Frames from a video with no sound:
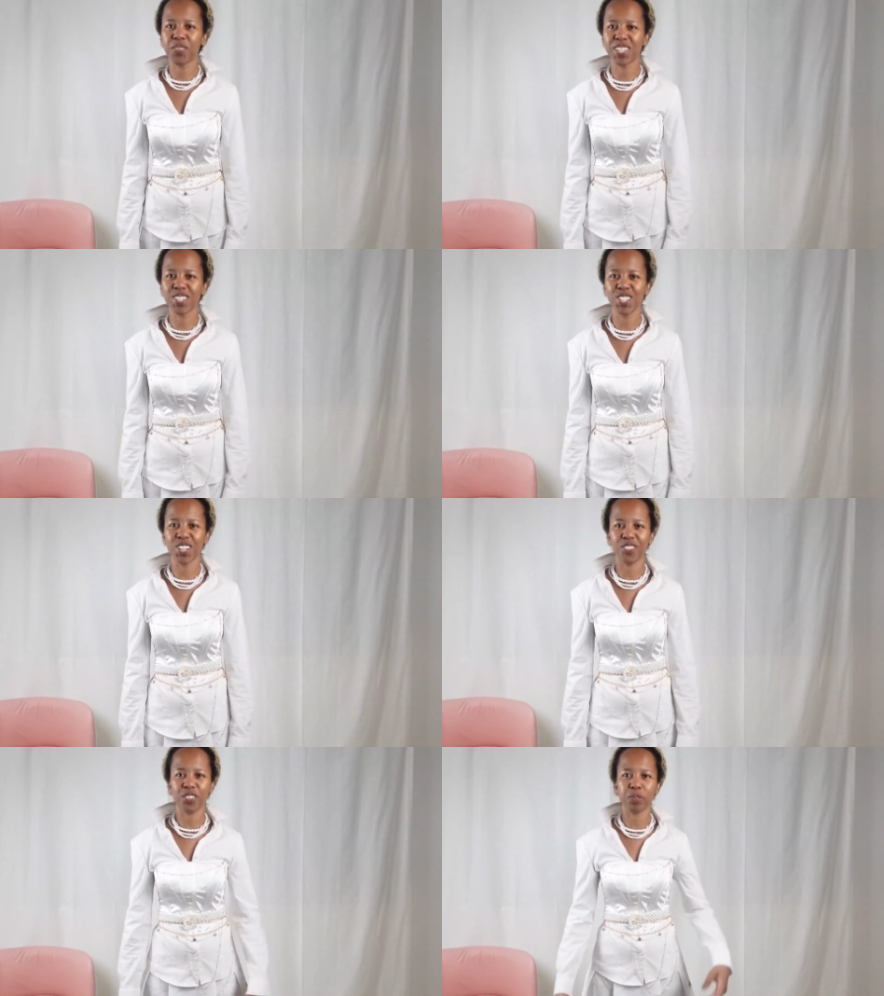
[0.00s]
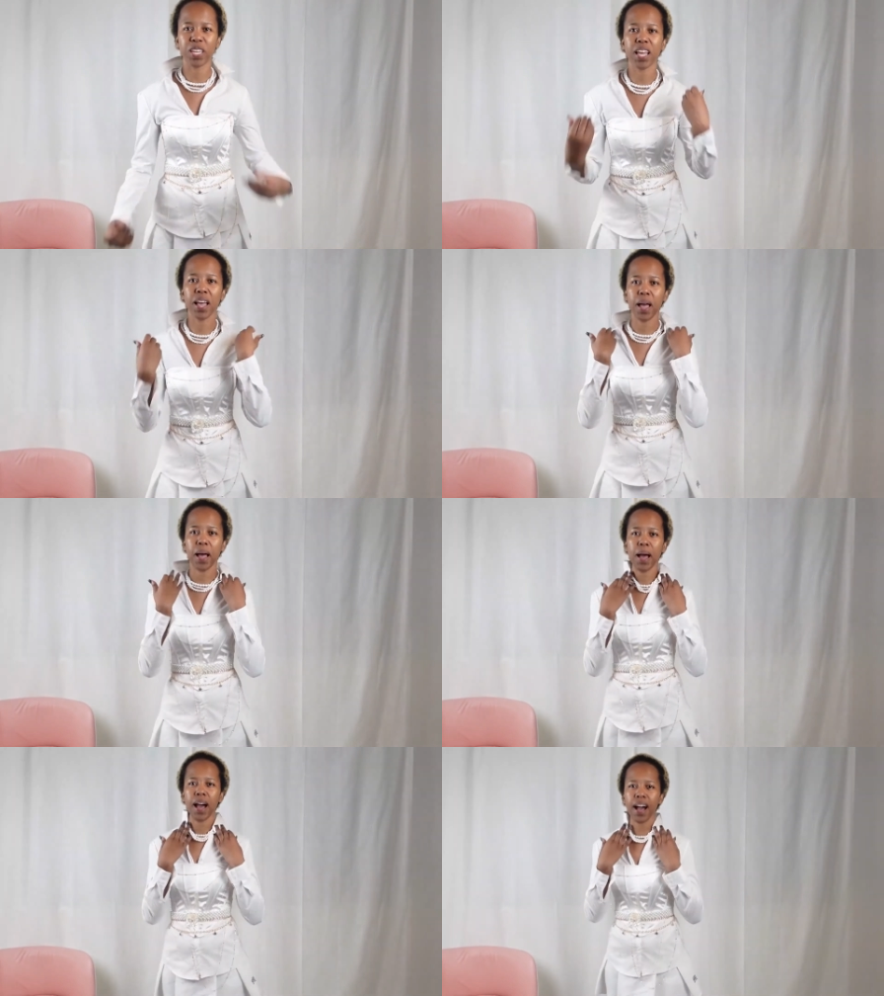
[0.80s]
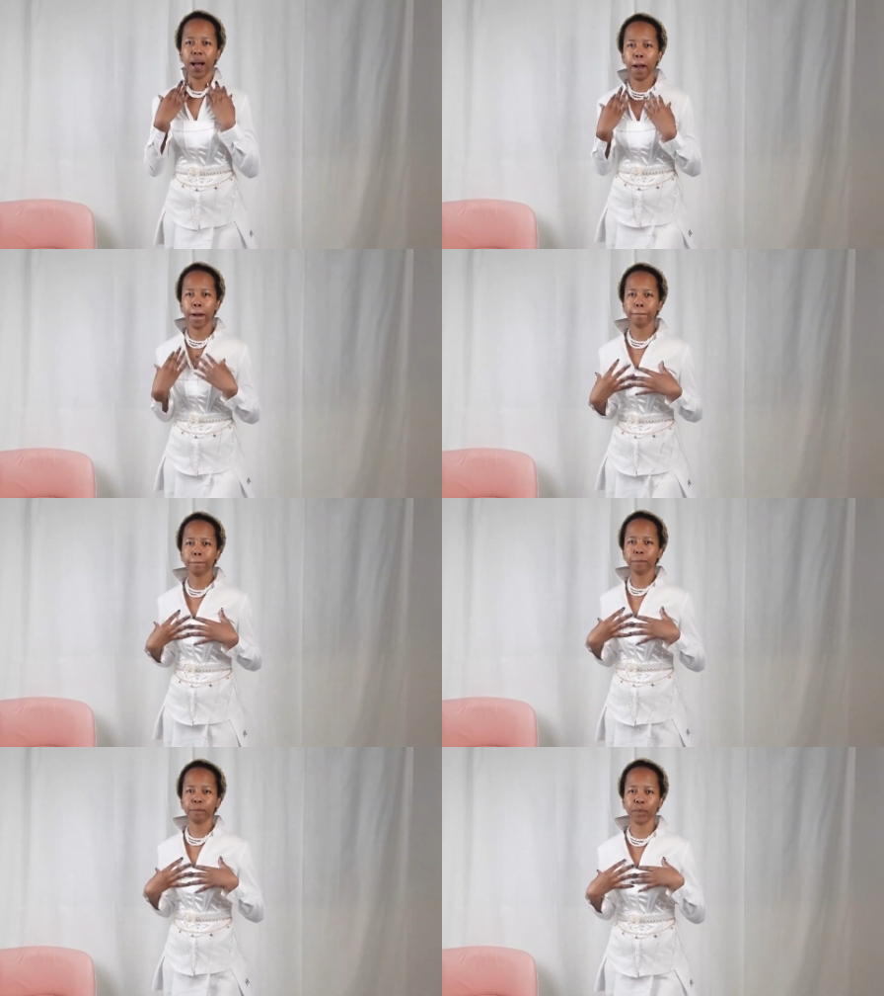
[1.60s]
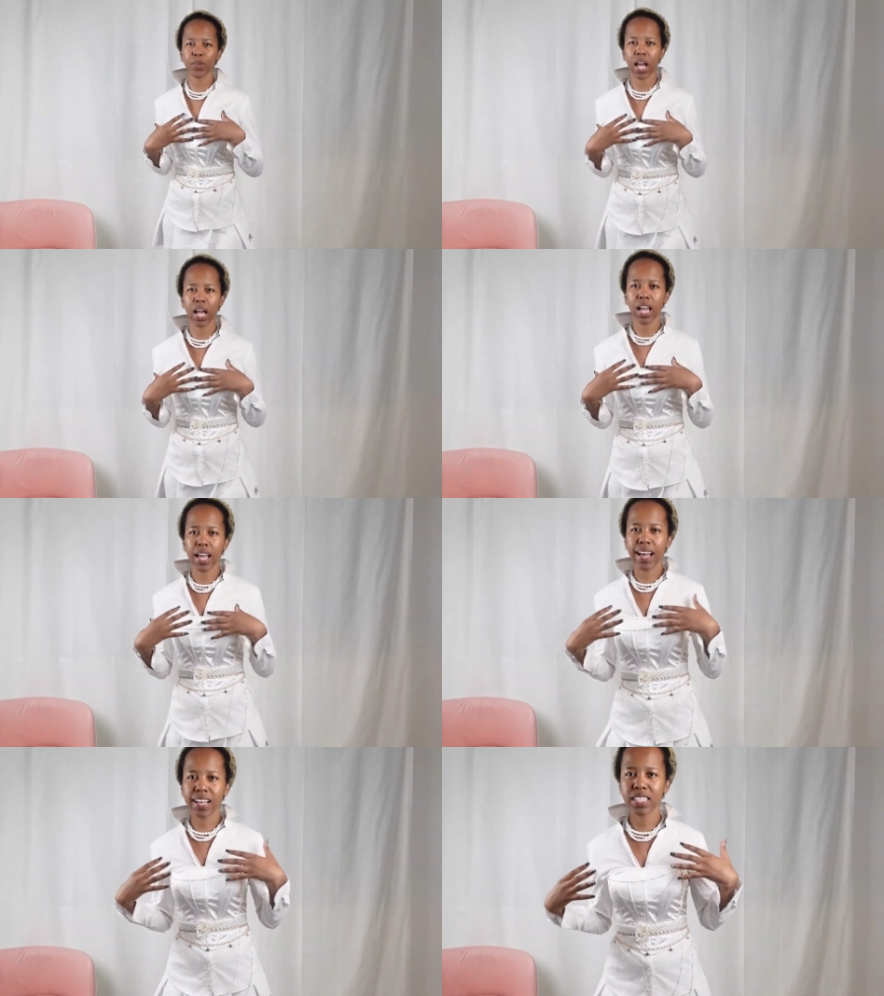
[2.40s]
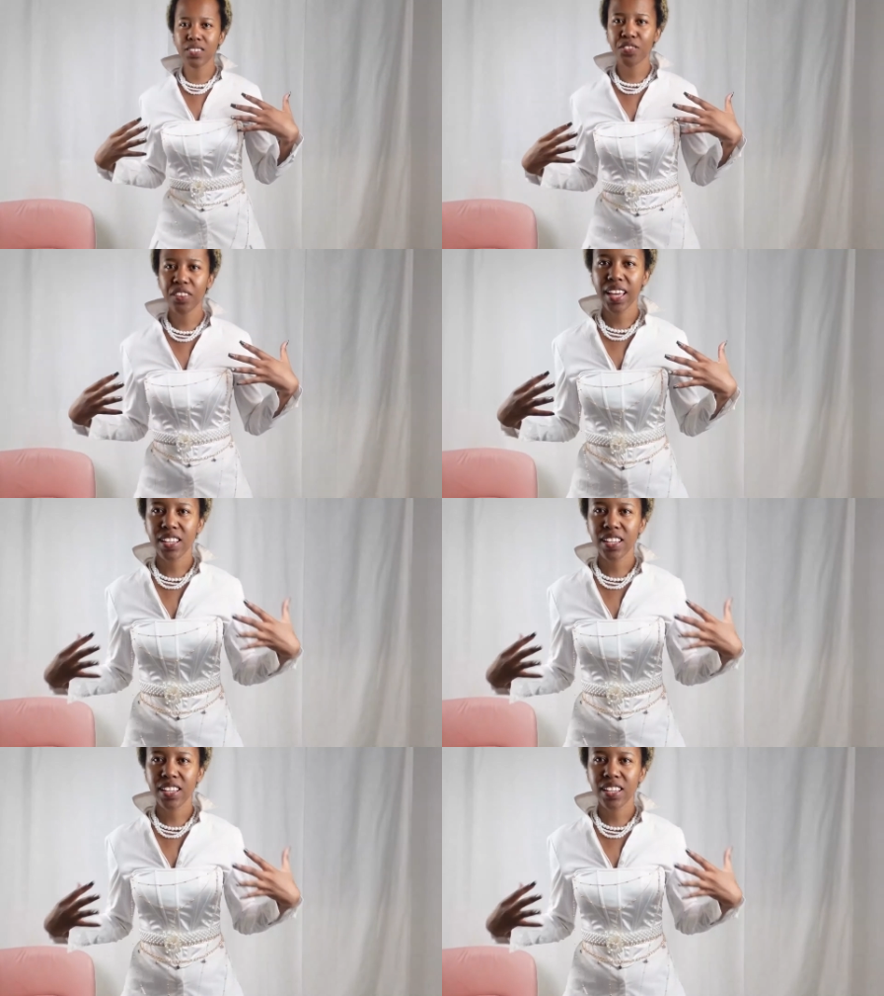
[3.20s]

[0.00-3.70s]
bit too short for me. Um, as for the